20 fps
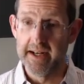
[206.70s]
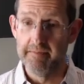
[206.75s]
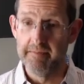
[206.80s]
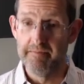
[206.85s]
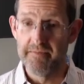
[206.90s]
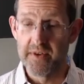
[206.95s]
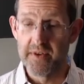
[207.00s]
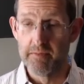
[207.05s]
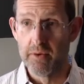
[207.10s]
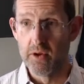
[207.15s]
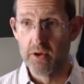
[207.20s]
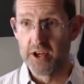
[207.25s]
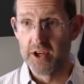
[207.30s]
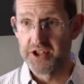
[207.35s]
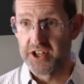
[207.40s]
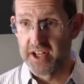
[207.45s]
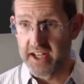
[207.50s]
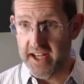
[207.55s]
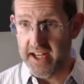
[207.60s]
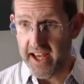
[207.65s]
The bullish
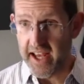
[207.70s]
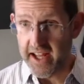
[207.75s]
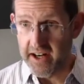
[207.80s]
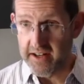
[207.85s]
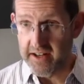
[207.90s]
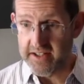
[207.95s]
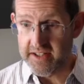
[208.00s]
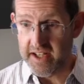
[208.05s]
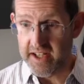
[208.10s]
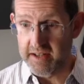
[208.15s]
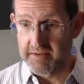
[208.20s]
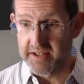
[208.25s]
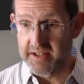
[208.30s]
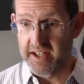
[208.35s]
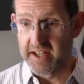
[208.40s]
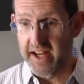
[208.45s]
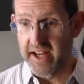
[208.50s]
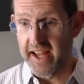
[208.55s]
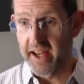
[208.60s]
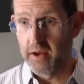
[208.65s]
indicator seems to
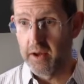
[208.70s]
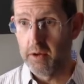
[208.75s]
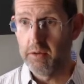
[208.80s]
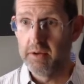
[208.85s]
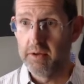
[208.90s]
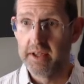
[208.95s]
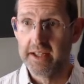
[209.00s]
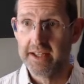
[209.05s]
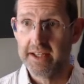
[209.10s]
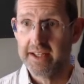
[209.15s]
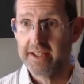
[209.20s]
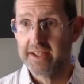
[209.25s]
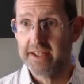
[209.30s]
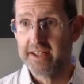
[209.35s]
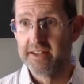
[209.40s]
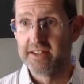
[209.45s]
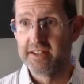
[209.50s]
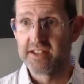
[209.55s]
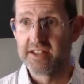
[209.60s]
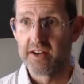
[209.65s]
nail
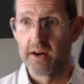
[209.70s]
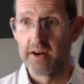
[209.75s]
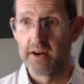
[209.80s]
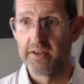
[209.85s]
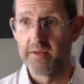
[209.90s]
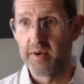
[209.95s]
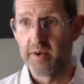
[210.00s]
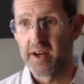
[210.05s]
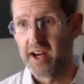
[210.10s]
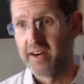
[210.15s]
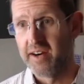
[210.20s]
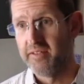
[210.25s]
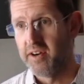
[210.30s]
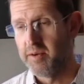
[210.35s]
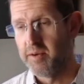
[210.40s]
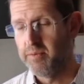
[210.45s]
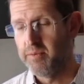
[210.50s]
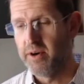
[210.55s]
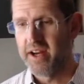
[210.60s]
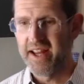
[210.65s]
the start of the recovery
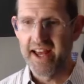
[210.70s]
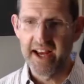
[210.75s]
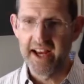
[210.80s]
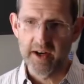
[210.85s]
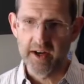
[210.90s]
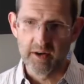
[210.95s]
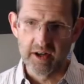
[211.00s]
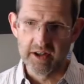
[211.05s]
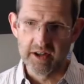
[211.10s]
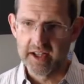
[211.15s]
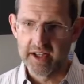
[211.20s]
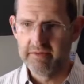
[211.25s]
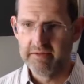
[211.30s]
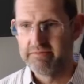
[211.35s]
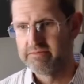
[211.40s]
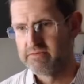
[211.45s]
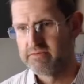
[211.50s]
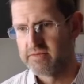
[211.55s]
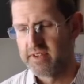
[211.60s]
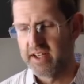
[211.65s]
pretty accurately.
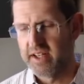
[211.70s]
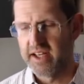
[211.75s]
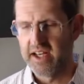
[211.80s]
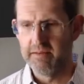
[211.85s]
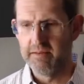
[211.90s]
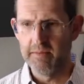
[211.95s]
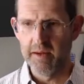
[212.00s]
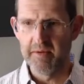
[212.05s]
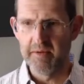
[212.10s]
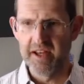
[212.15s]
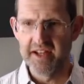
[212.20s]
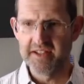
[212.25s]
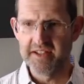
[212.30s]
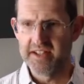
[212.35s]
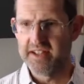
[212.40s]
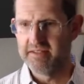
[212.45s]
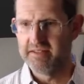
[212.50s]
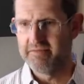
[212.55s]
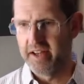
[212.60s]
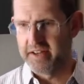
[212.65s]
Maybe it's
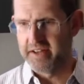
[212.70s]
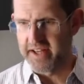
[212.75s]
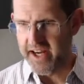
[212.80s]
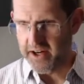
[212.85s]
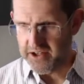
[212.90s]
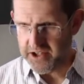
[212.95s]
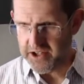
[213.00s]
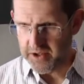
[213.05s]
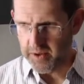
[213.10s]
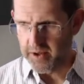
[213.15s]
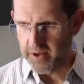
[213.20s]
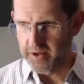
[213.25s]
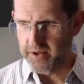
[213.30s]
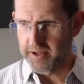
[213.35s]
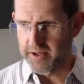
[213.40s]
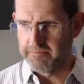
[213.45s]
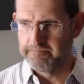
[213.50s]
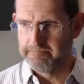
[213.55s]
a day or two early.